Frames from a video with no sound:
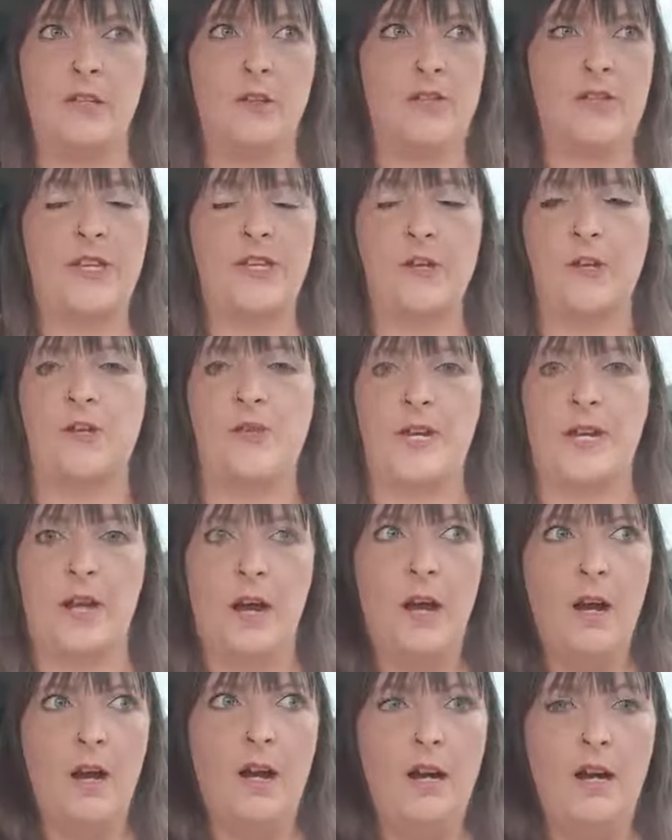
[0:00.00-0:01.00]
You think,
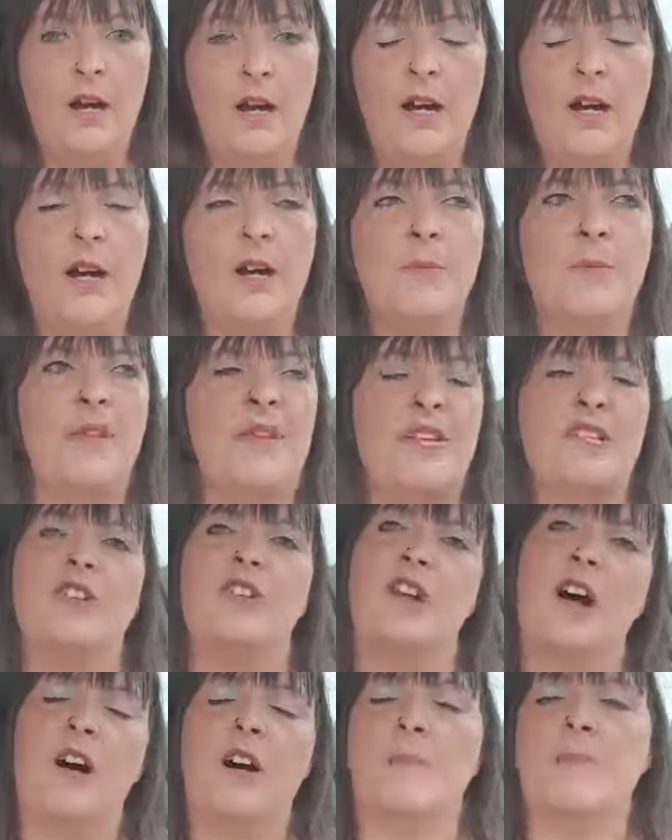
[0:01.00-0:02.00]
oh, but then
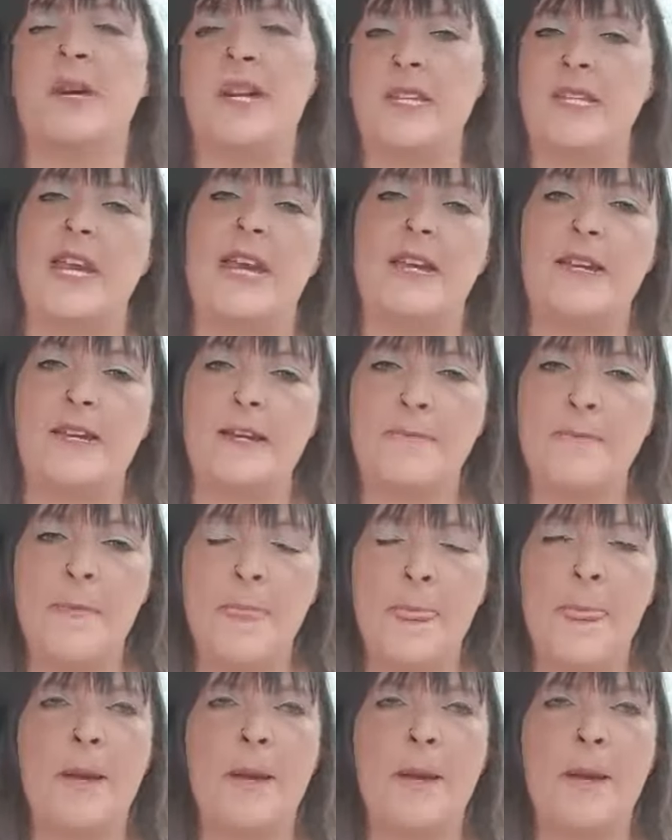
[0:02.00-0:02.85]
you can't maintain it